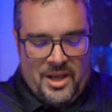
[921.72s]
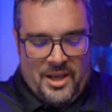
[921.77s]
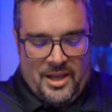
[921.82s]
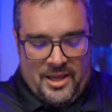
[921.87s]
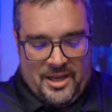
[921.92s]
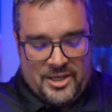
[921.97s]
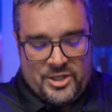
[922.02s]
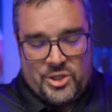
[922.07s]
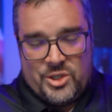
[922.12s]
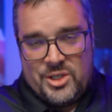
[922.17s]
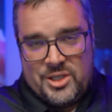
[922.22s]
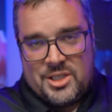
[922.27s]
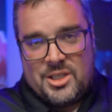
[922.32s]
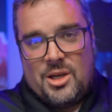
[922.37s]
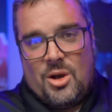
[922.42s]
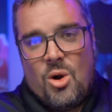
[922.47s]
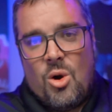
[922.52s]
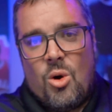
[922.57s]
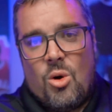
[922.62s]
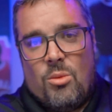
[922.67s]
it's just the
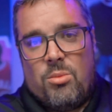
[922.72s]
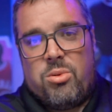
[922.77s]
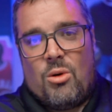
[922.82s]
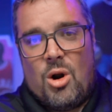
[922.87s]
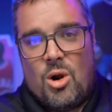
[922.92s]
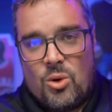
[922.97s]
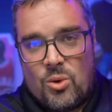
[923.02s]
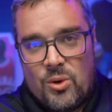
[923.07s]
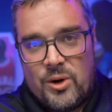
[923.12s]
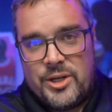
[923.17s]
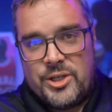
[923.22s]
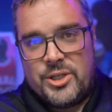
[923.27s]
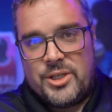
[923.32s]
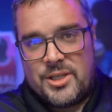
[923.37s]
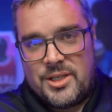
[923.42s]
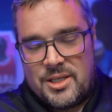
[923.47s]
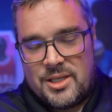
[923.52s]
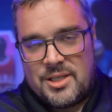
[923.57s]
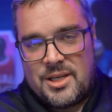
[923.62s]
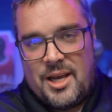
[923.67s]
whole brokerage
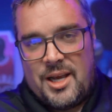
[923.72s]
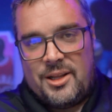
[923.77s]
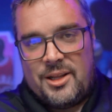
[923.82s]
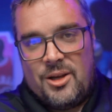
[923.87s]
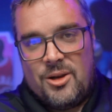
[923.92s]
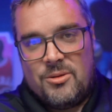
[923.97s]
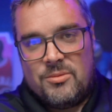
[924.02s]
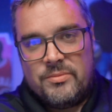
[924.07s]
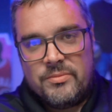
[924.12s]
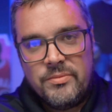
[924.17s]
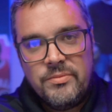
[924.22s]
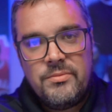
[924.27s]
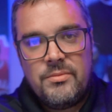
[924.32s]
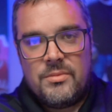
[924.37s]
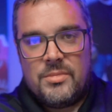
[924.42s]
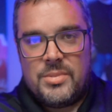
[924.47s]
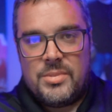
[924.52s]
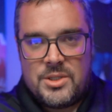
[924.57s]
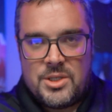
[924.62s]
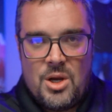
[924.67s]
is a silo.
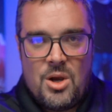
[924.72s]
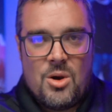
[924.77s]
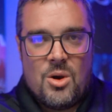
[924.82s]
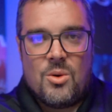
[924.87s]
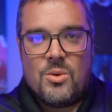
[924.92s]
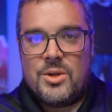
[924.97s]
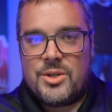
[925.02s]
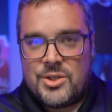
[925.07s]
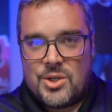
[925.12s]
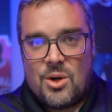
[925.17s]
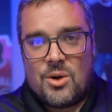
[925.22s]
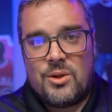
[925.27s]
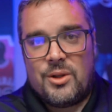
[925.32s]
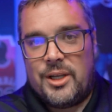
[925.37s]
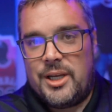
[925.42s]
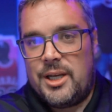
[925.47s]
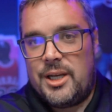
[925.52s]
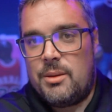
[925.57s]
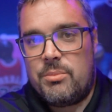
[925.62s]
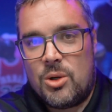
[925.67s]
So
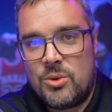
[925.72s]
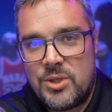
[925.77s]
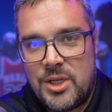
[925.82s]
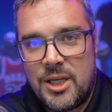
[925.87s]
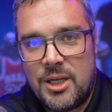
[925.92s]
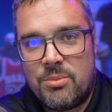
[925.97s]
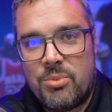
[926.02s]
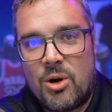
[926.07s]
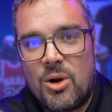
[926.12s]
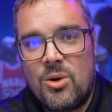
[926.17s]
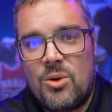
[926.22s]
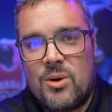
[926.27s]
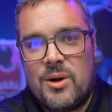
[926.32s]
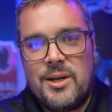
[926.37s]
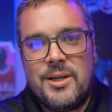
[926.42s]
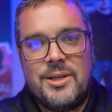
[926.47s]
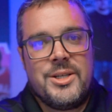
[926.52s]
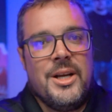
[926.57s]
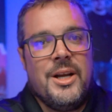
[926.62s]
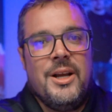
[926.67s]
certainly a boutique
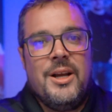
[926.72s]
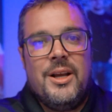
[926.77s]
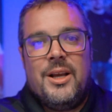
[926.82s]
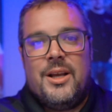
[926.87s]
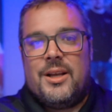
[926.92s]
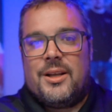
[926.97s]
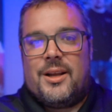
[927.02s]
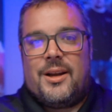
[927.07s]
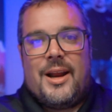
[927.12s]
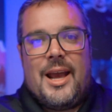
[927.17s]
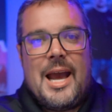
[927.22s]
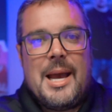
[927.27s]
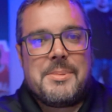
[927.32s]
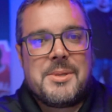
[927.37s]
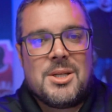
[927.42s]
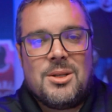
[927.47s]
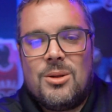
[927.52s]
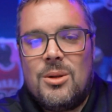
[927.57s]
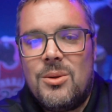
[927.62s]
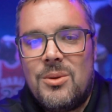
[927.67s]
brokerage can
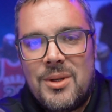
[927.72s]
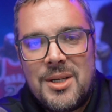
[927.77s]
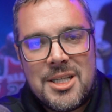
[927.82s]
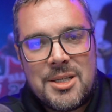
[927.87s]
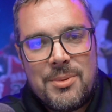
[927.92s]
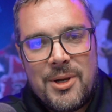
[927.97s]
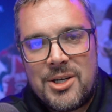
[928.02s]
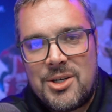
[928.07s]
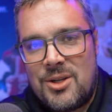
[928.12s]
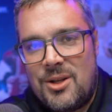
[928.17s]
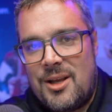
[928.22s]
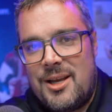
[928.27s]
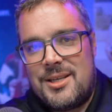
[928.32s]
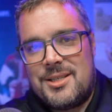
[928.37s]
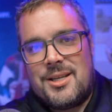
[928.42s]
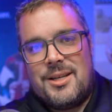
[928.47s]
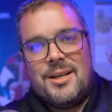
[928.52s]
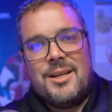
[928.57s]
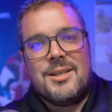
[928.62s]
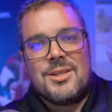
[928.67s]
absolutely specialize
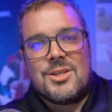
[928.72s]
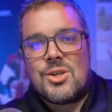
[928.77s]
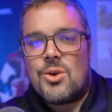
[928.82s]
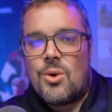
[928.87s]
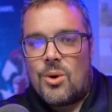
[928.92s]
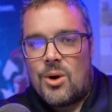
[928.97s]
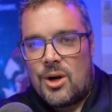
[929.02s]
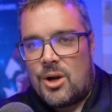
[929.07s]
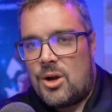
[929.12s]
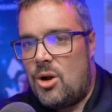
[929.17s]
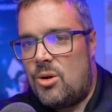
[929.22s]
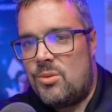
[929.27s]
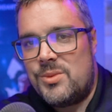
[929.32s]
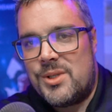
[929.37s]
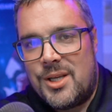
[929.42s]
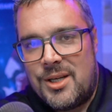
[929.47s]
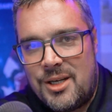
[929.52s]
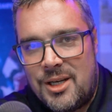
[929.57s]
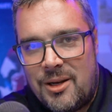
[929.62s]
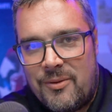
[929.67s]
in historic homes
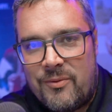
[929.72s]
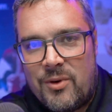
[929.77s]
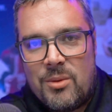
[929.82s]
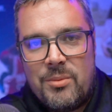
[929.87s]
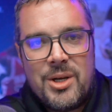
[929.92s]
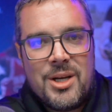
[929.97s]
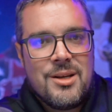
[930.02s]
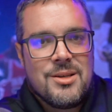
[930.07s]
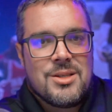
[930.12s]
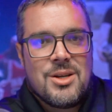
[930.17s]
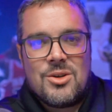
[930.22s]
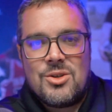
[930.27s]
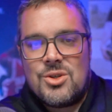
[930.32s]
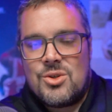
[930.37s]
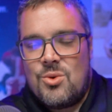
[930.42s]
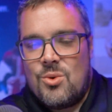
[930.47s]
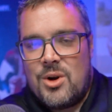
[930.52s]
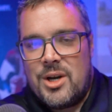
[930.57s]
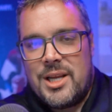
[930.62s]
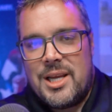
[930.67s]
in Denver because there's
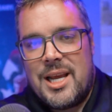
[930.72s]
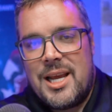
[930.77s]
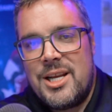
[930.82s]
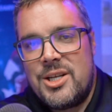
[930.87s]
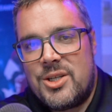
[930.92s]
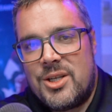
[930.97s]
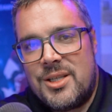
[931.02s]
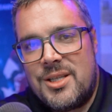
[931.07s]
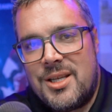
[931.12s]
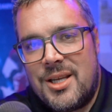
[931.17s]
20 agents